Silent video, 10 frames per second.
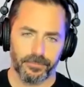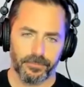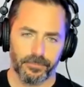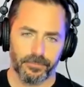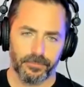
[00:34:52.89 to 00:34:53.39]

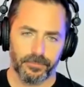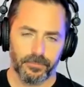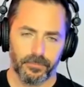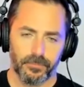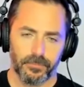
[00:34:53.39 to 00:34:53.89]
Because you're going
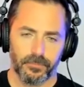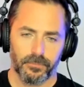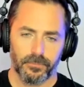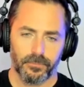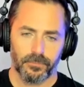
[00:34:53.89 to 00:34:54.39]
to get
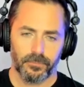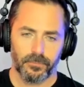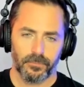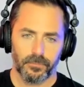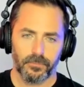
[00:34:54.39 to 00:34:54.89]
zero,
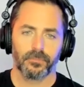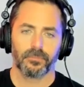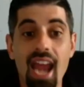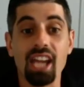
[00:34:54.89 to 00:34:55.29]
right?